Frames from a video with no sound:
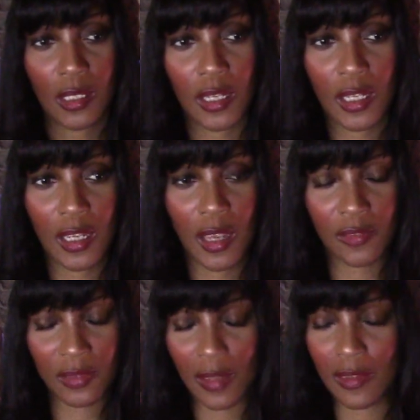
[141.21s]
uh, I
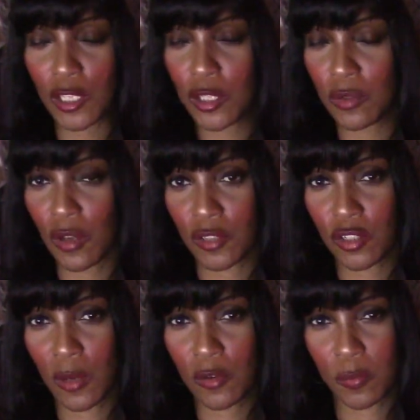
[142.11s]
think that you guys are
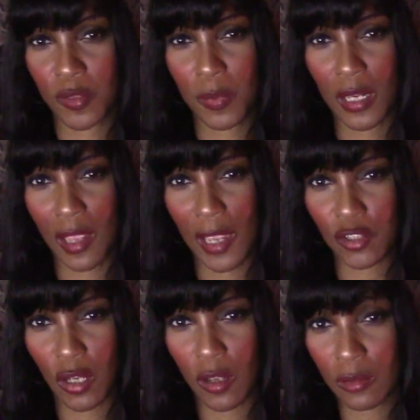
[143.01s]
showing up as being
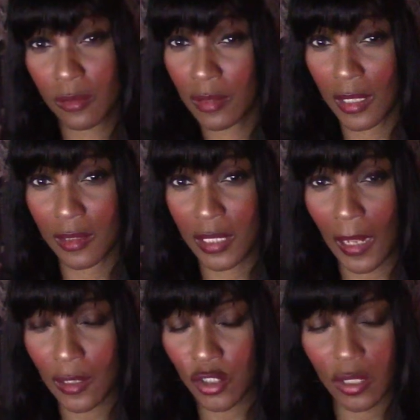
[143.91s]
agile,
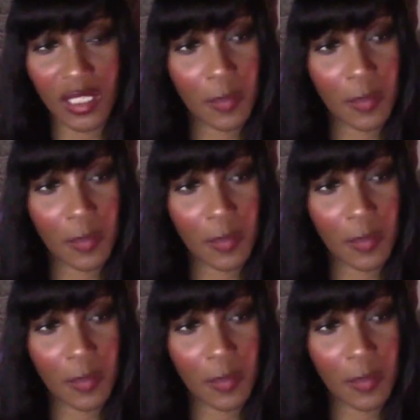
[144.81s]
intelligent.